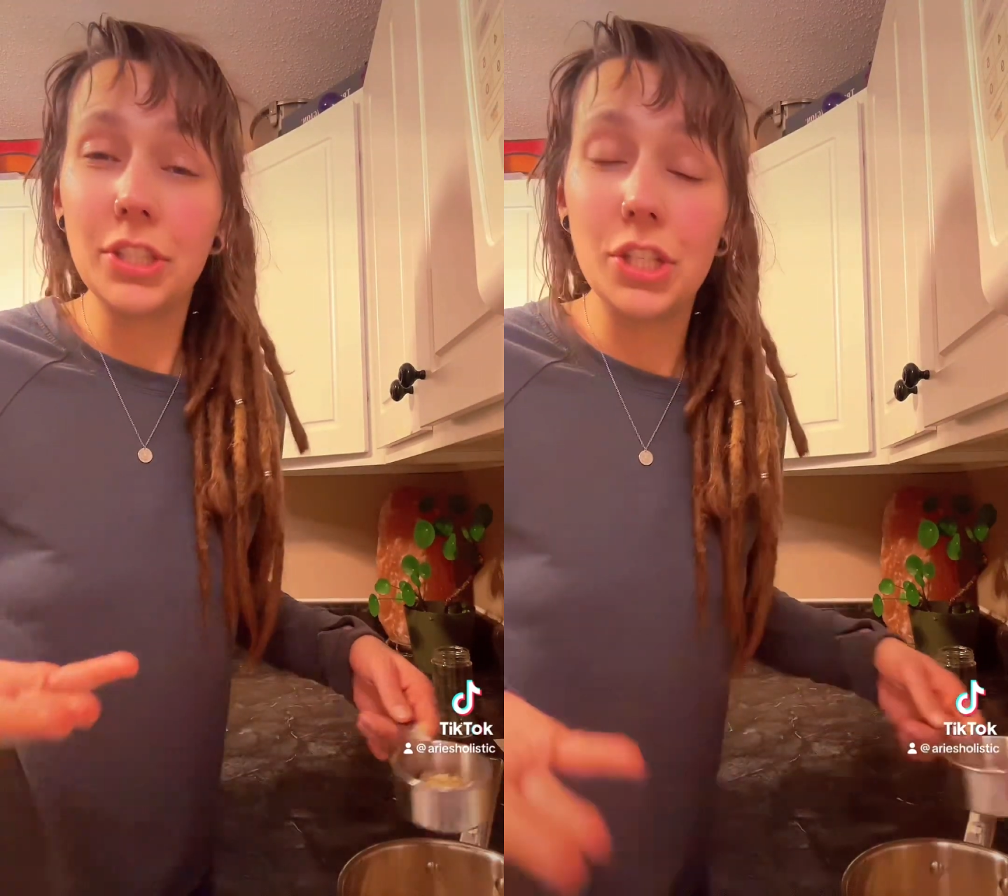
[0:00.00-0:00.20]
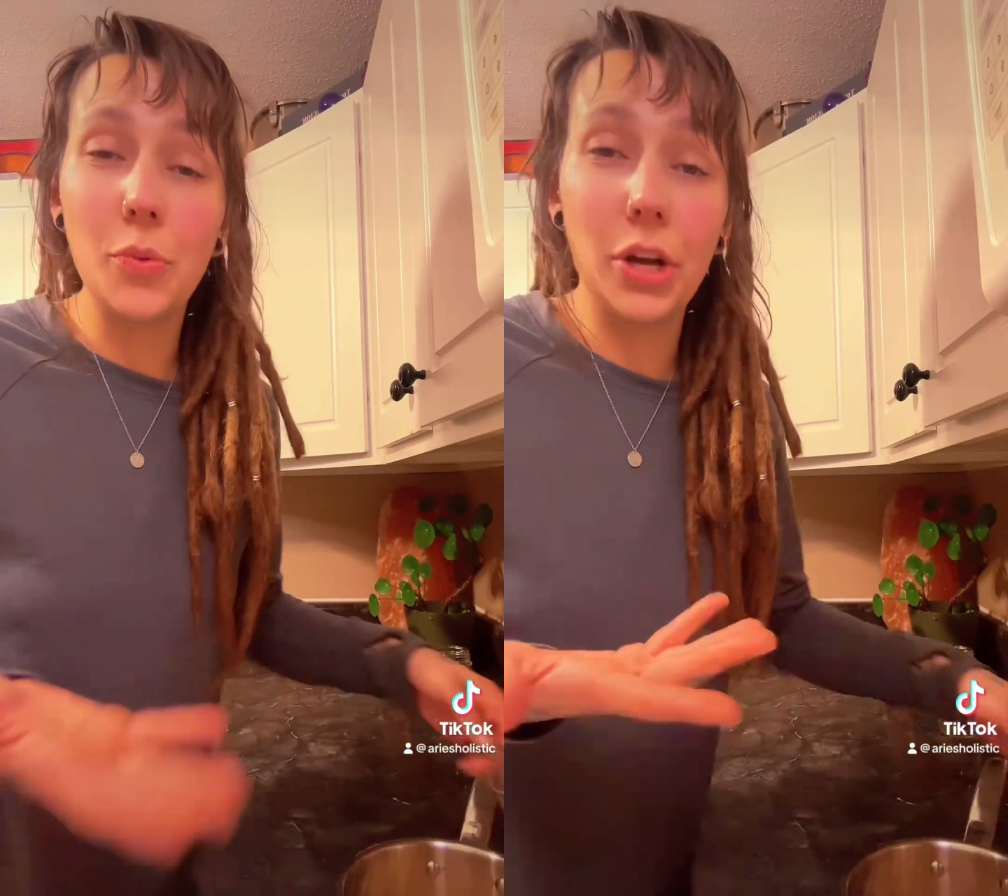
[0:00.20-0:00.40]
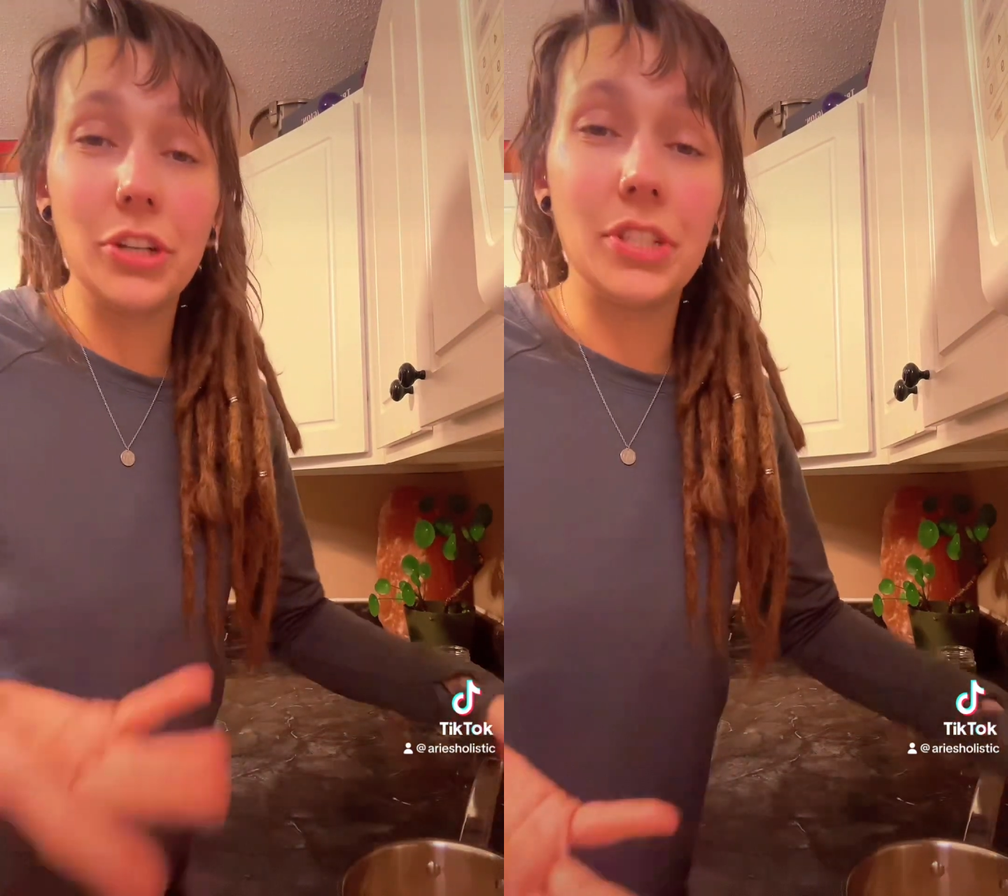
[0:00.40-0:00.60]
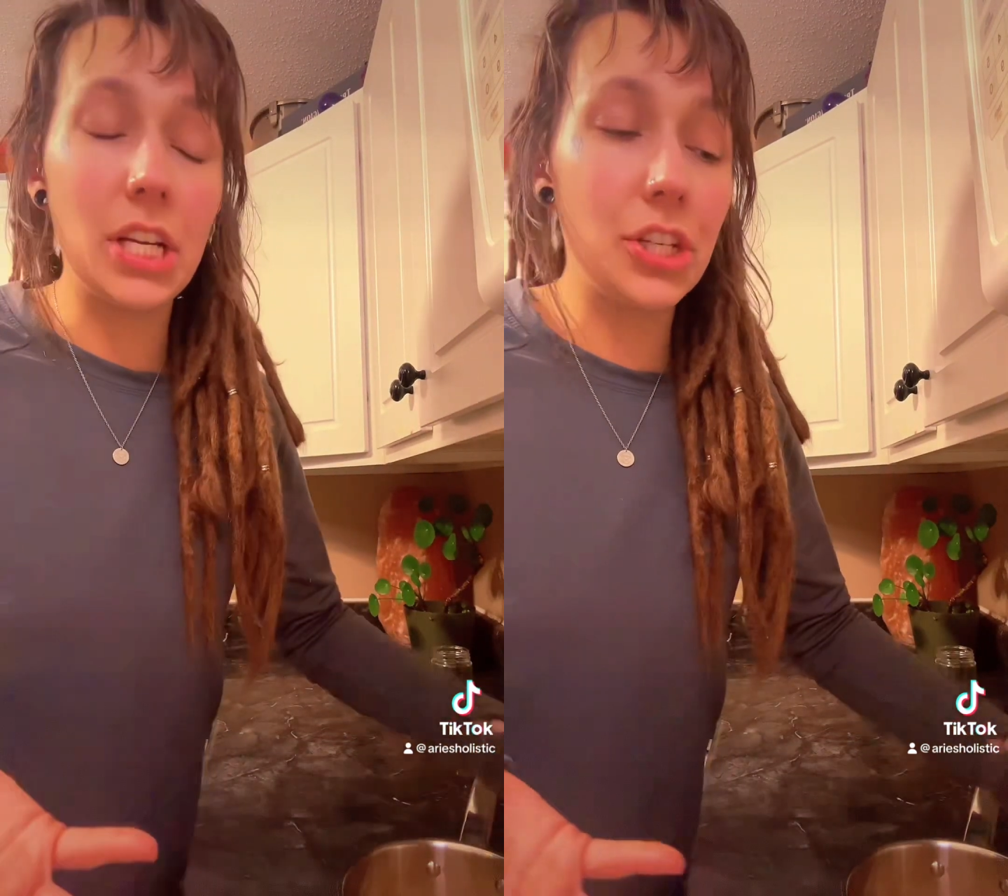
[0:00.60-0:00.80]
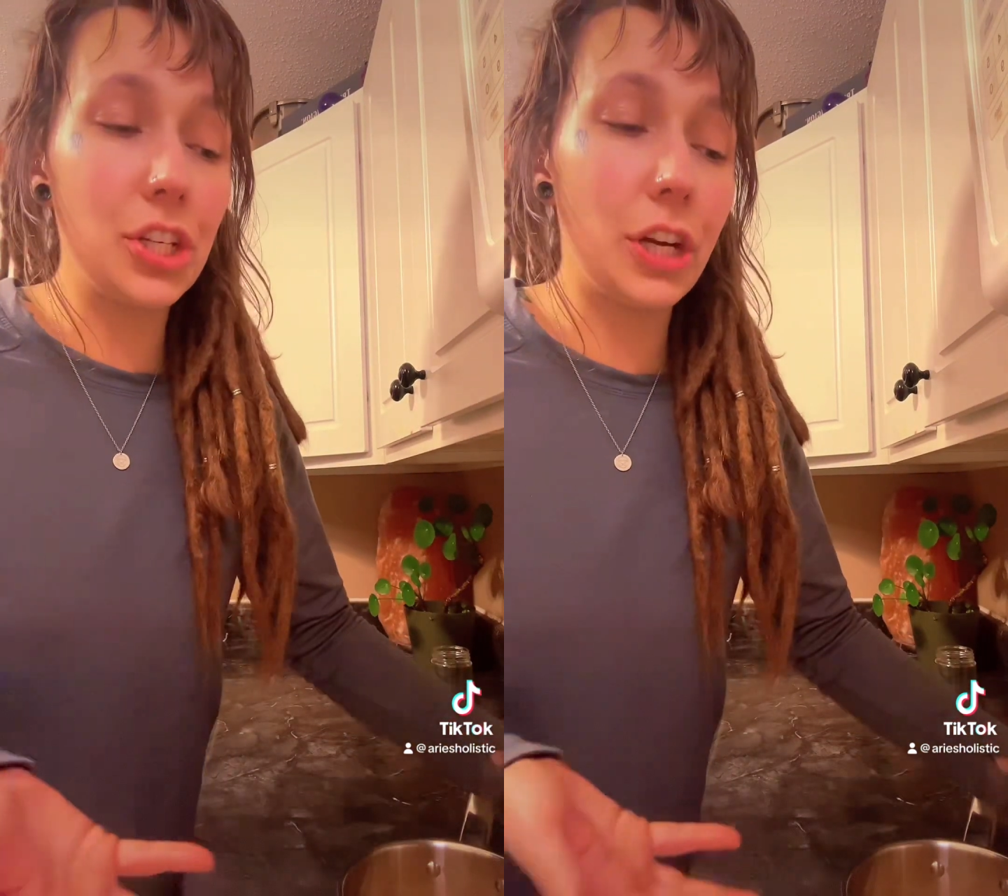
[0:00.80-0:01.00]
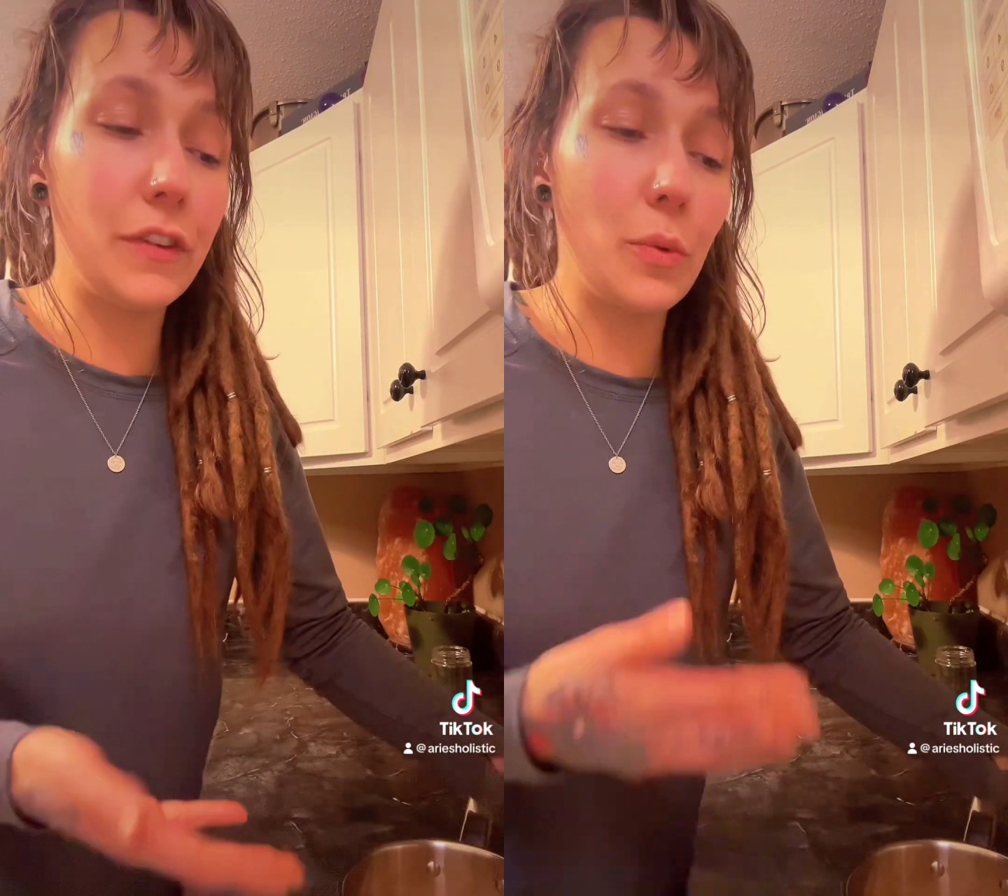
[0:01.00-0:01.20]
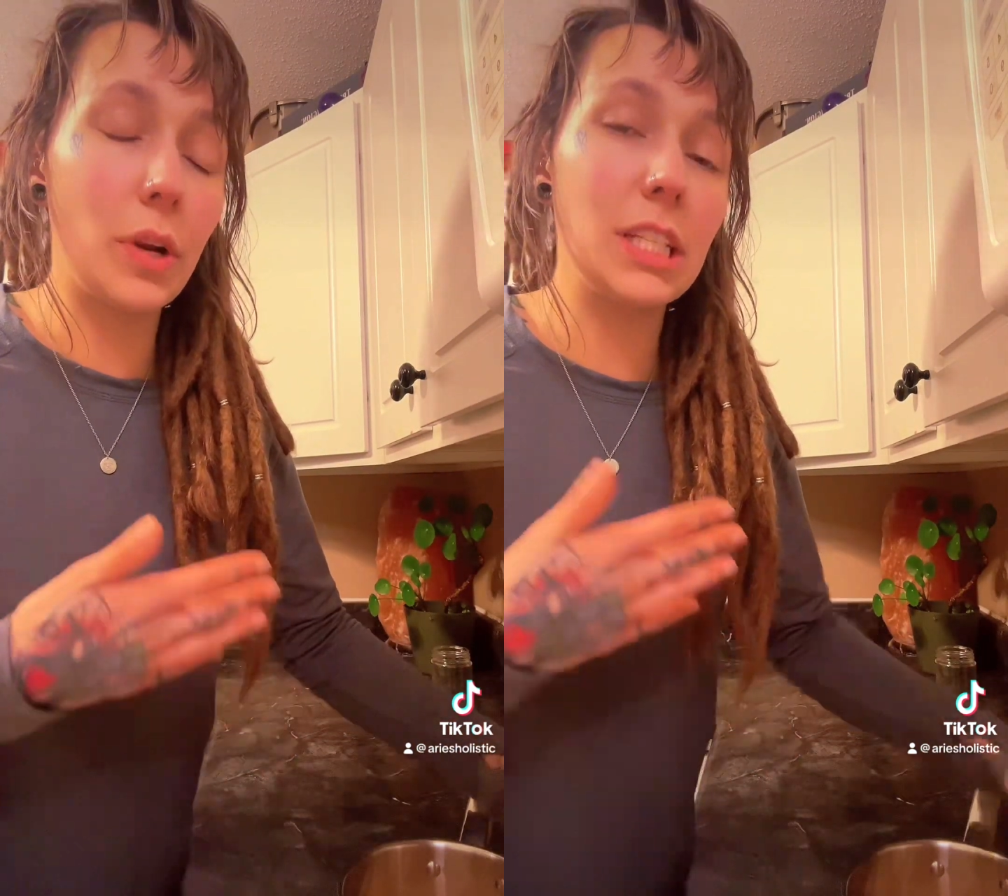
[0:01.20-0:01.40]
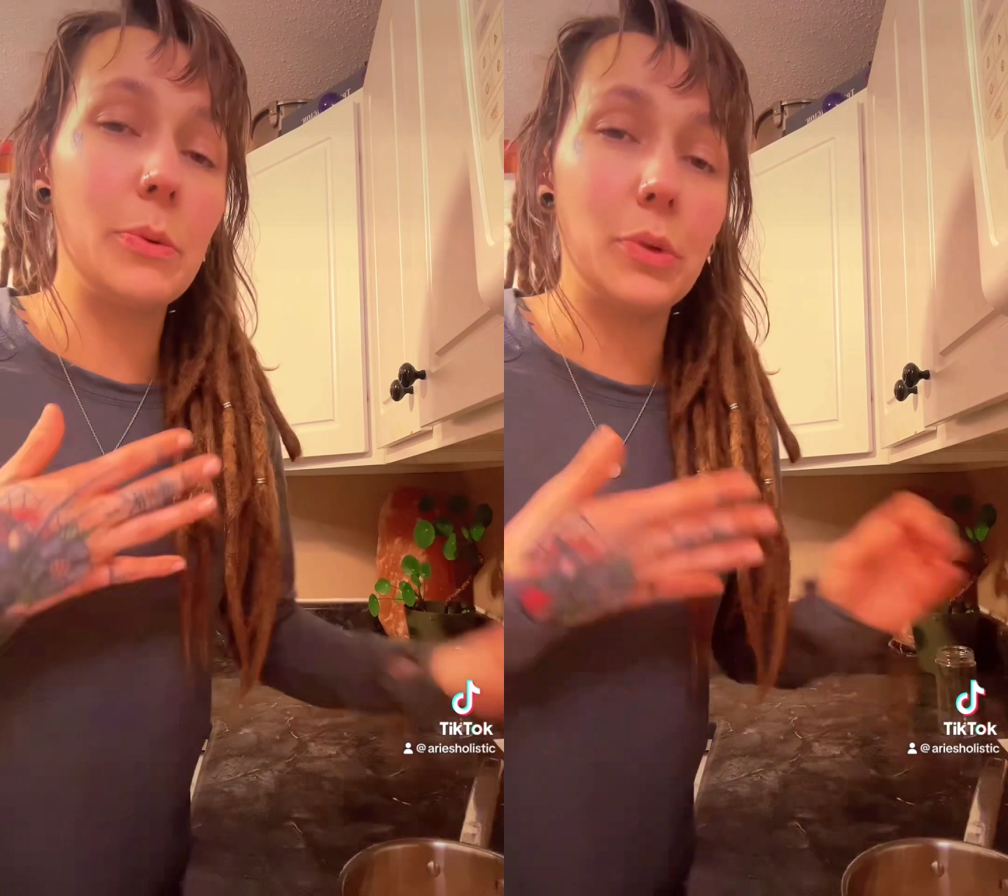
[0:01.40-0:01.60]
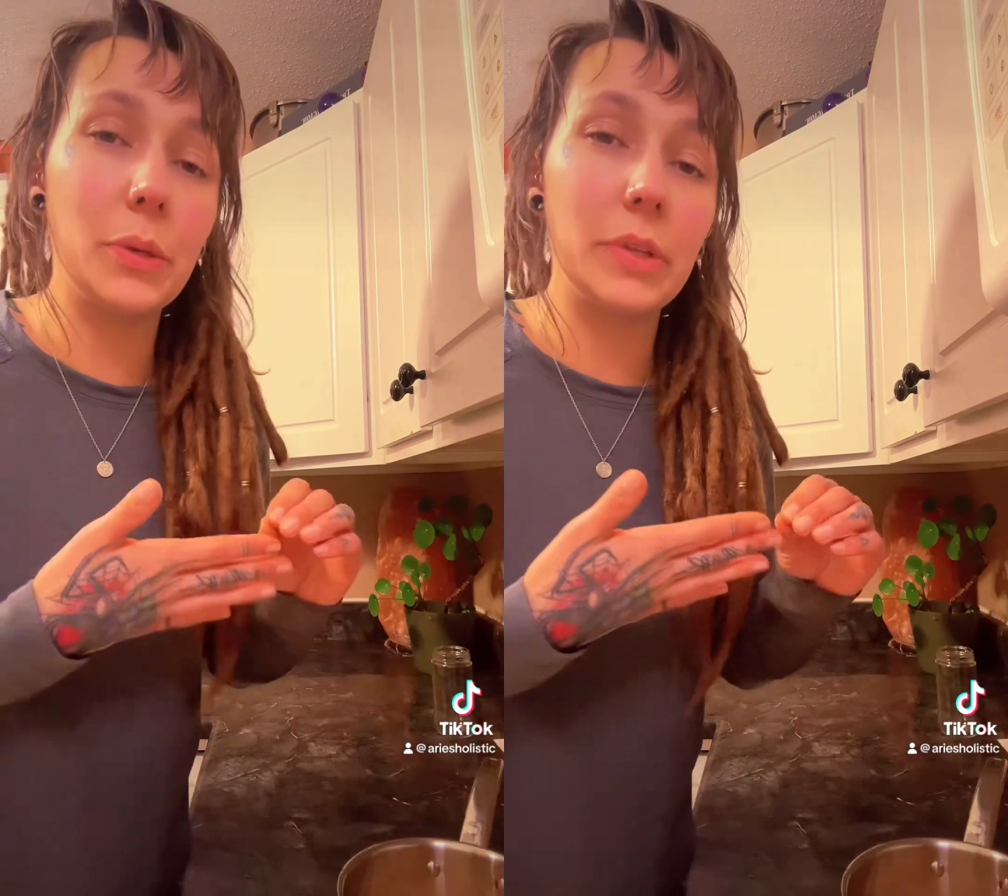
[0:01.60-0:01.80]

you want your tincture, if you want it to be really,